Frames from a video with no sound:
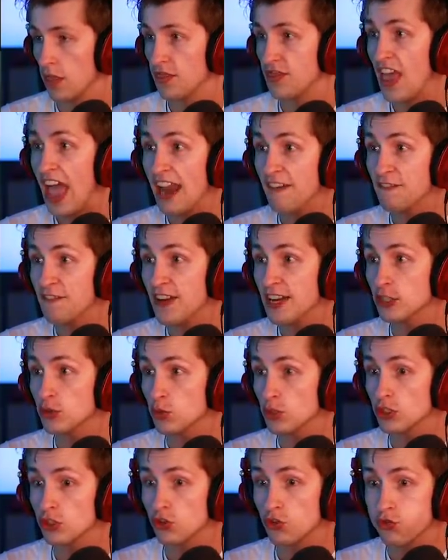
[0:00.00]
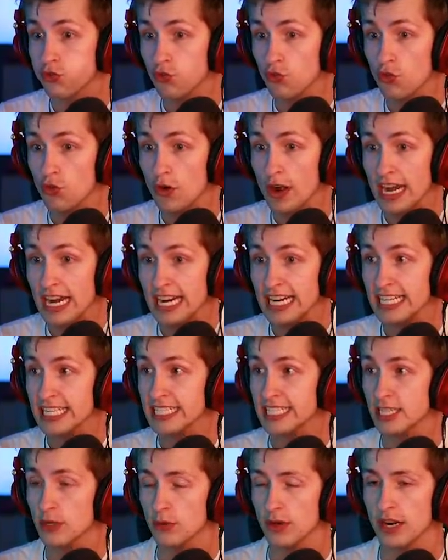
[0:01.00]
That fish was
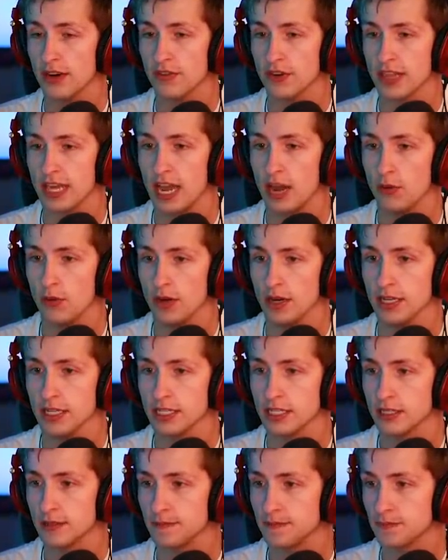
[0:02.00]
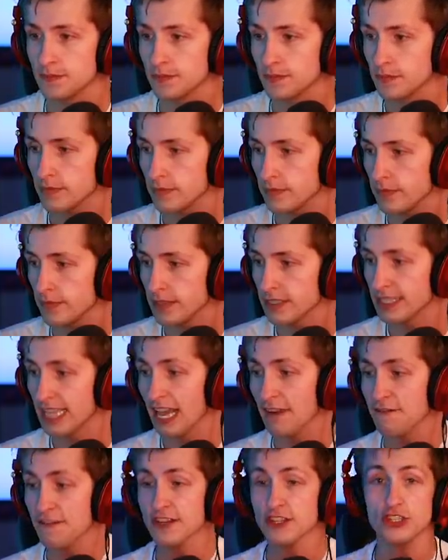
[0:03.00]
crazy, whatever that was.
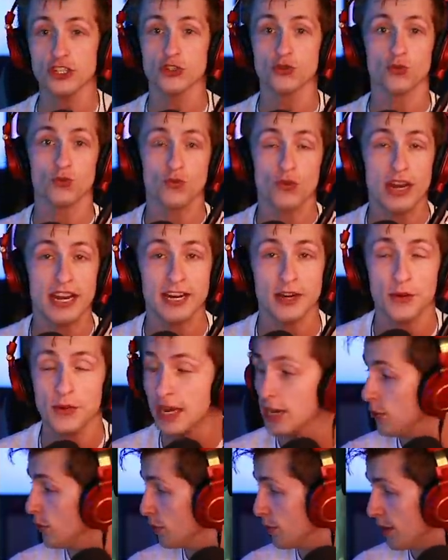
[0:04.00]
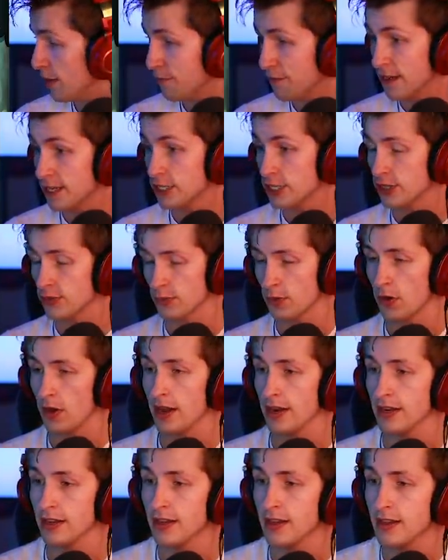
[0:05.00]
That fish just ran away with my fishing
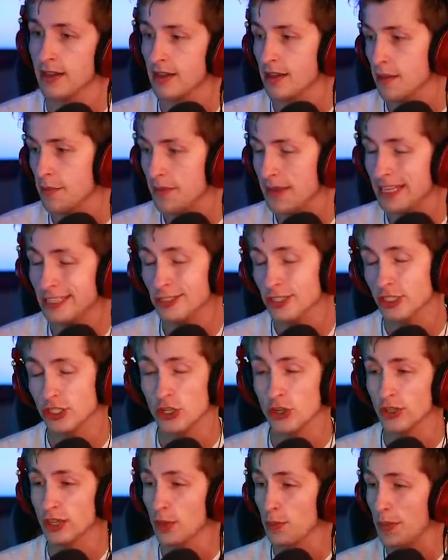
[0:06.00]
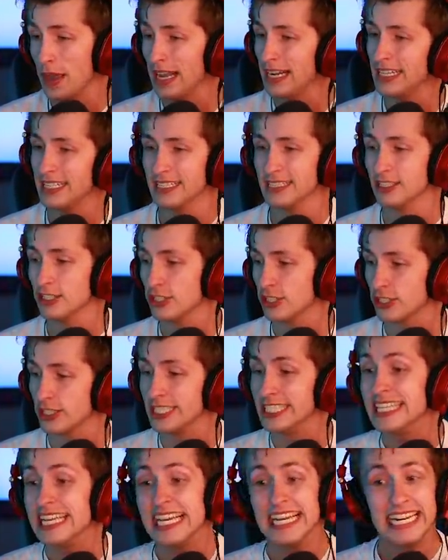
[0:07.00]
rod. Beat just took the bait and just
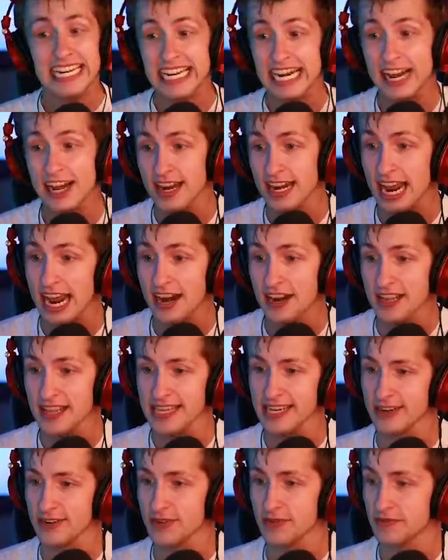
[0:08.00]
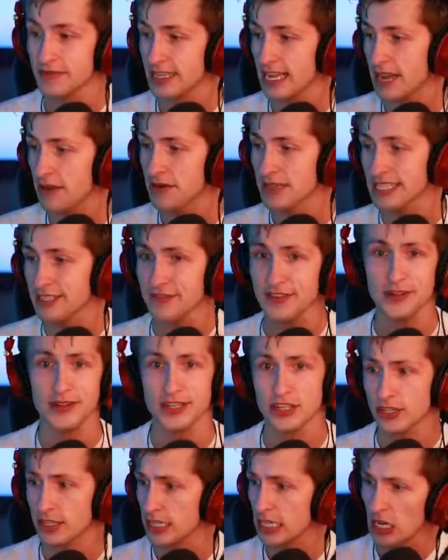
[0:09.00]
yeeted on out of there. That wasn't
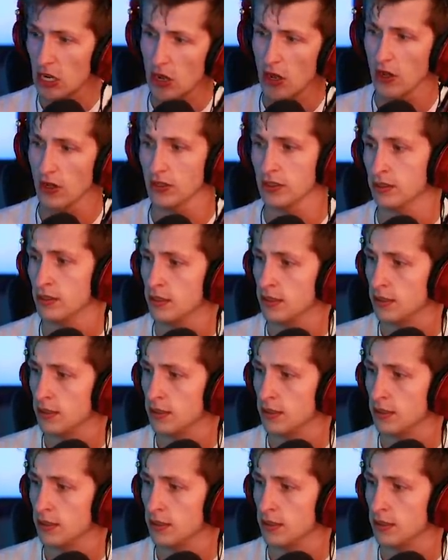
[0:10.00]
very good at all.